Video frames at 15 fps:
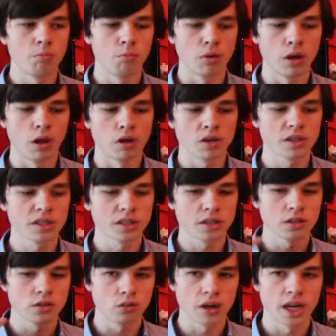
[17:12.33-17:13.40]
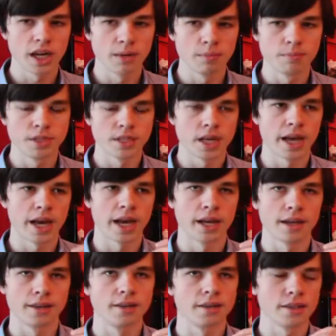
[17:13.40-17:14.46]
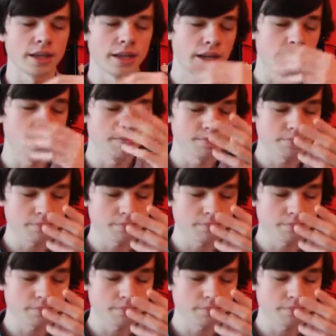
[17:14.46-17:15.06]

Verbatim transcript: blocks, grabs, and uh,